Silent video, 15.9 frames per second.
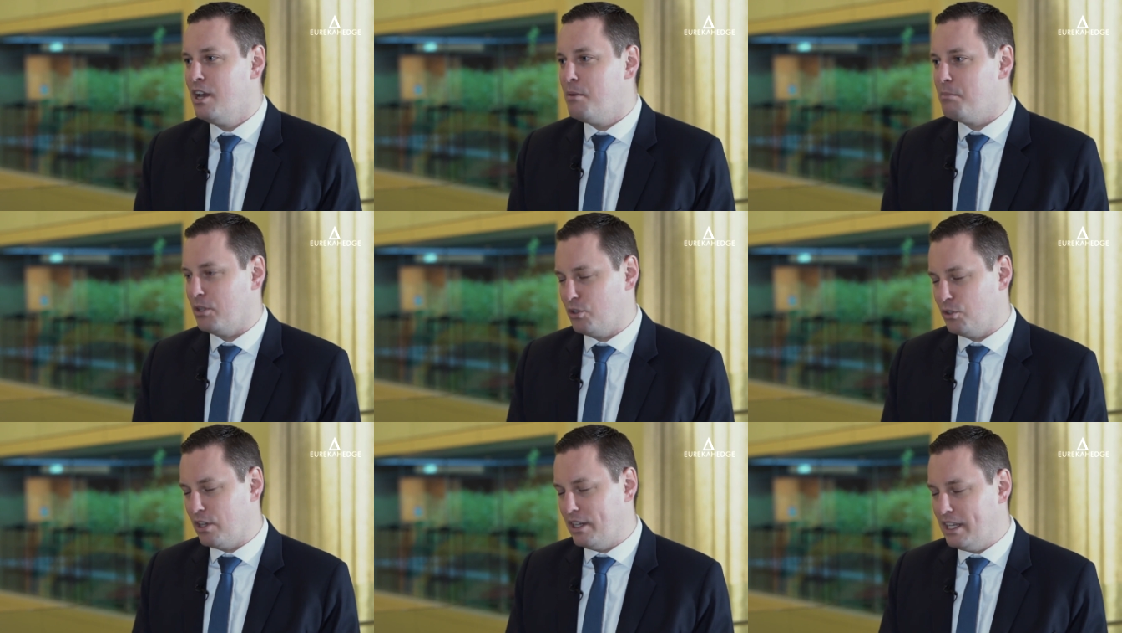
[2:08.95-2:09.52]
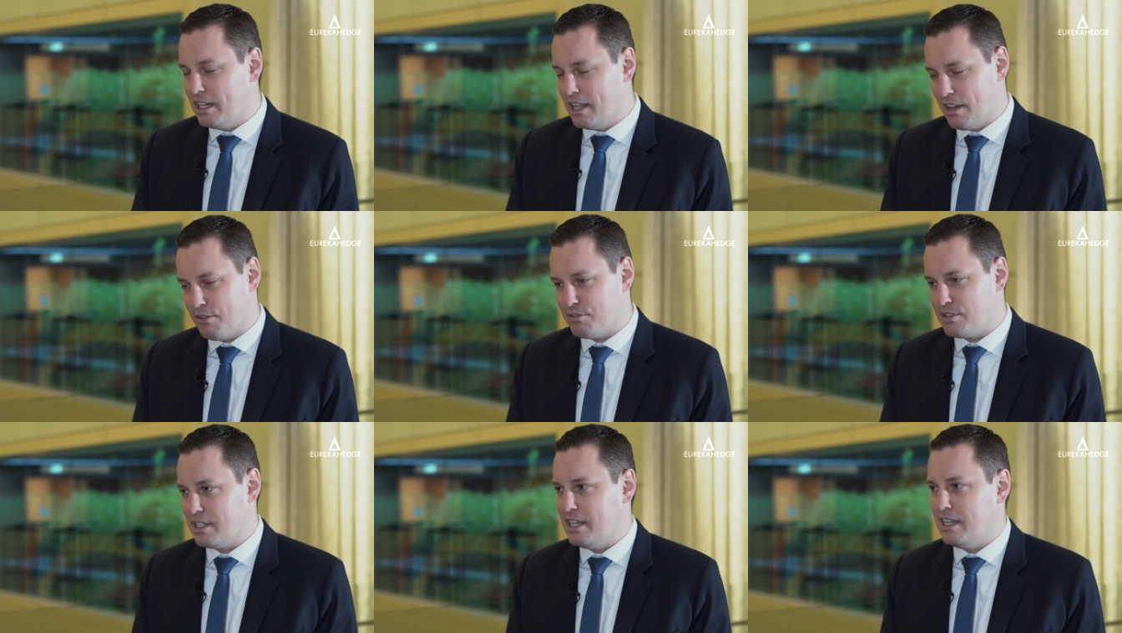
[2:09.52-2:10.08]
But you clearly
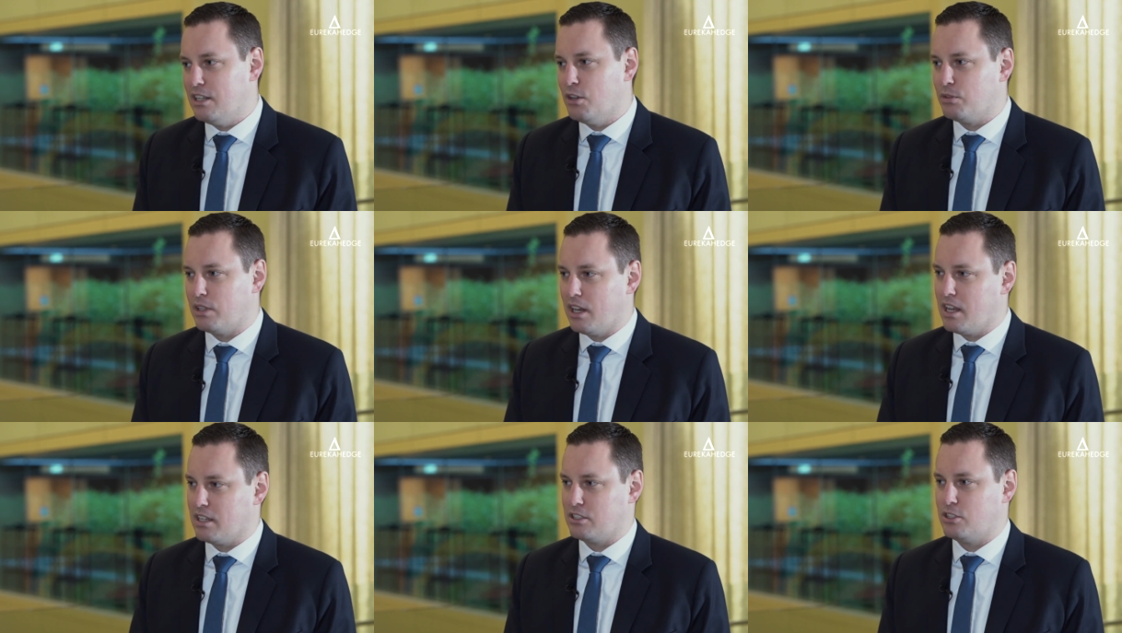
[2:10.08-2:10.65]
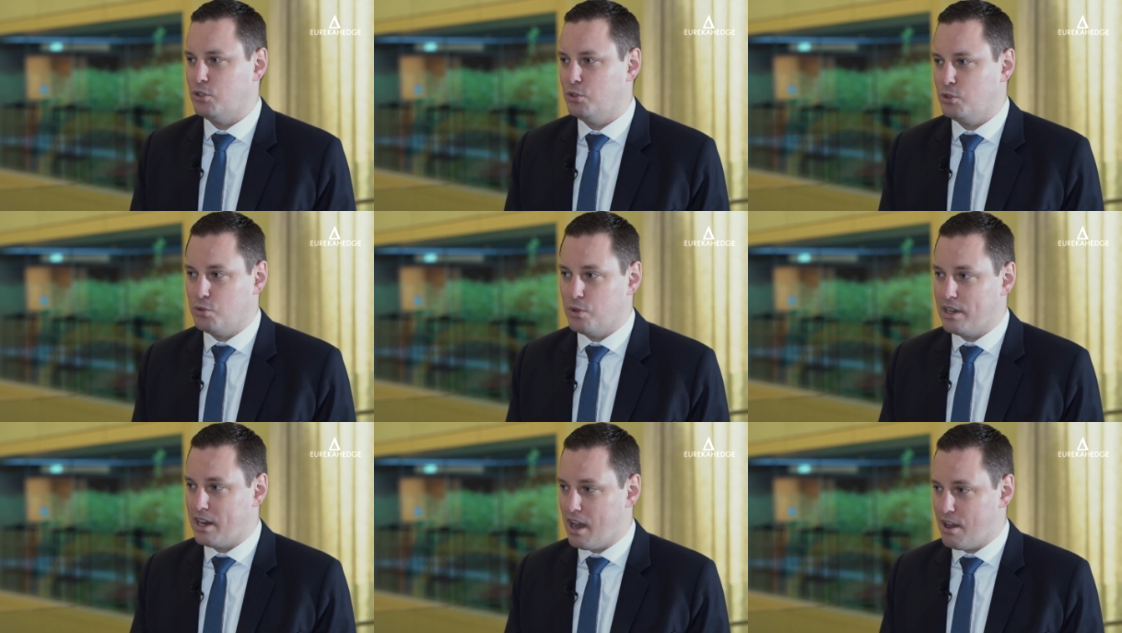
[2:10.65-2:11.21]
have seen over the last two,
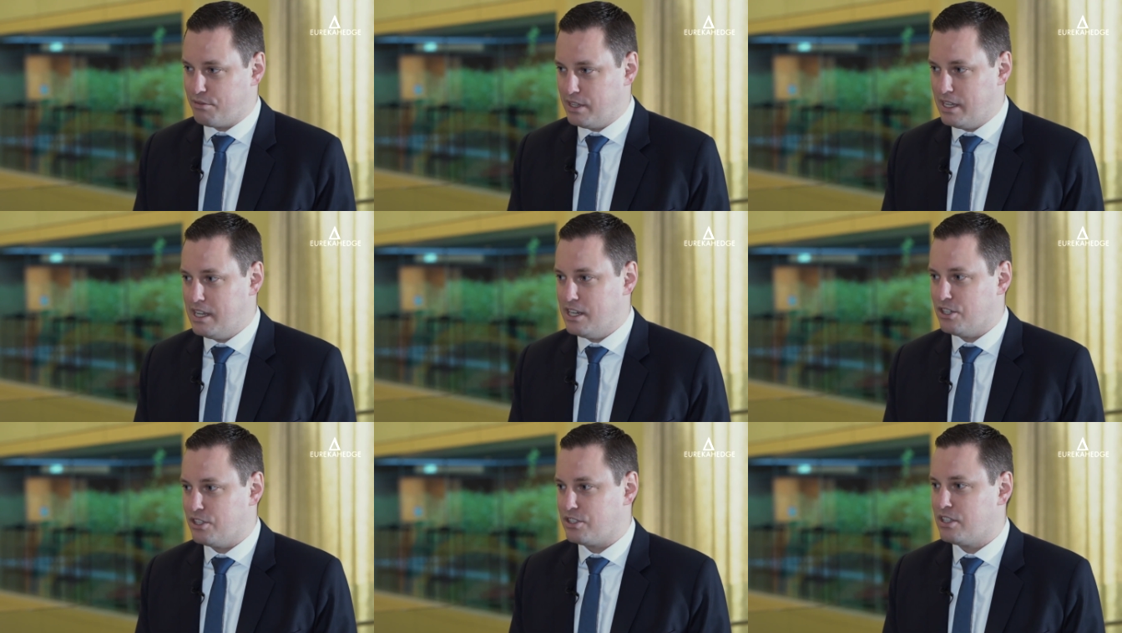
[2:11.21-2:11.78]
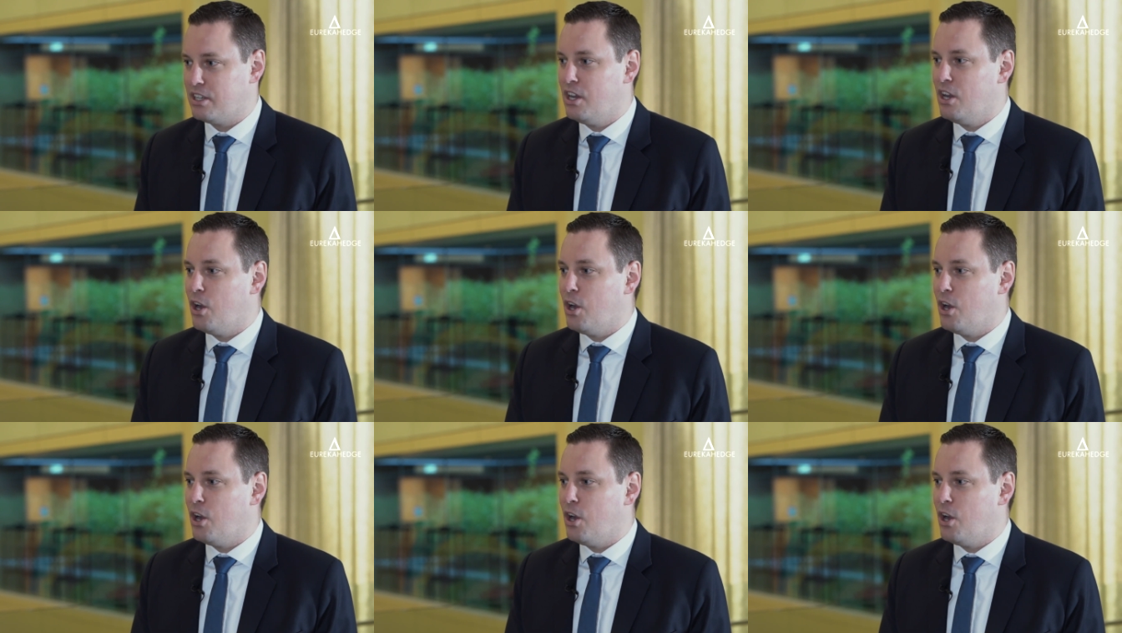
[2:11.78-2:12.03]
two and a half years